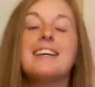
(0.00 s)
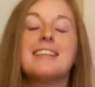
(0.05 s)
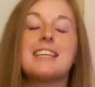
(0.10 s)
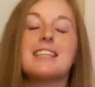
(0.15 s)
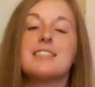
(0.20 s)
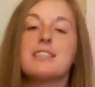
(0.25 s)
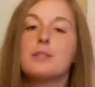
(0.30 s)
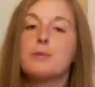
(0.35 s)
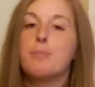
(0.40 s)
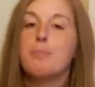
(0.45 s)

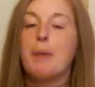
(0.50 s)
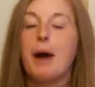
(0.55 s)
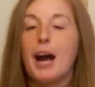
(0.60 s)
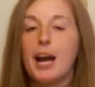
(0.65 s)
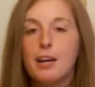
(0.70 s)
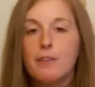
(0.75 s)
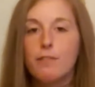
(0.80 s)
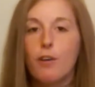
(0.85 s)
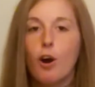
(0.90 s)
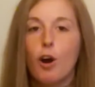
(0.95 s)
This is
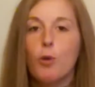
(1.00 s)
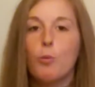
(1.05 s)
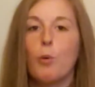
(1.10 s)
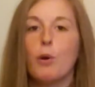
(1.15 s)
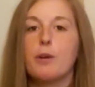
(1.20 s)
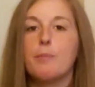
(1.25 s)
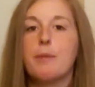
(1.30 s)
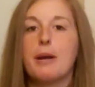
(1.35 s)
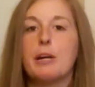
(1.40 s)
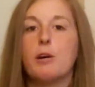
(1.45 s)
by far
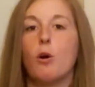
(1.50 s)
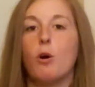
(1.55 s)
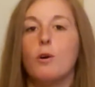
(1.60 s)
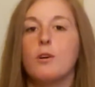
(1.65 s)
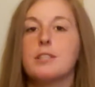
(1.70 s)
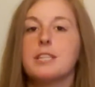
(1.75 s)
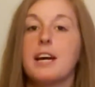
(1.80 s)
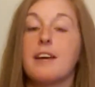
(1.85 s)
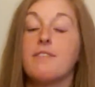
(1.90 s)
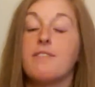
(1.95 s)
one of my
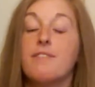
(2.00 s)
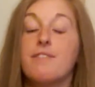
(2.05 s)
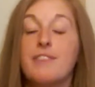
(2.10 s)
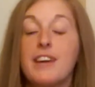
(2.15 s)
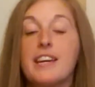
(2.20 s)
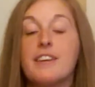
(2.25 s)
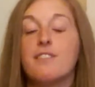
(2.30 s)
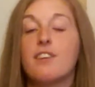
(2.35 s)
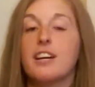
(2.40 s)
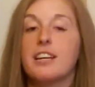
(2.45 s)
all-time
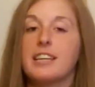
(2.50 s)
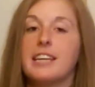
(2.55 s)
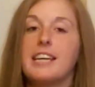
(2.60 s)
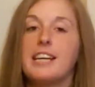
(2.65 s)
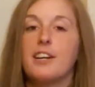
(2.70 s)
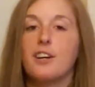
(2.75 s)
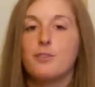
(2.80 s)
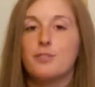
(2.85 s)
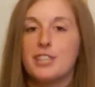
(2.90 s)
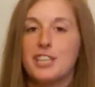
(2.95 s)
favorite
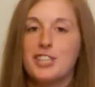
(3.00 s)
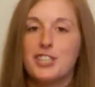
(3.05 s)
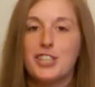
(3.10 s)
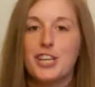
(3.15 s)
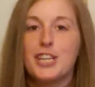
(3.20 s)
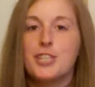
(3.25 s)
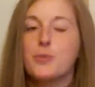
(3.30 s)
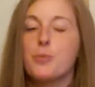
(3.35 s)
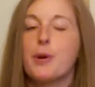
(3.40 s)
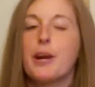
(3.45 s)
keto
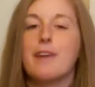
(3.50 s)
dishes.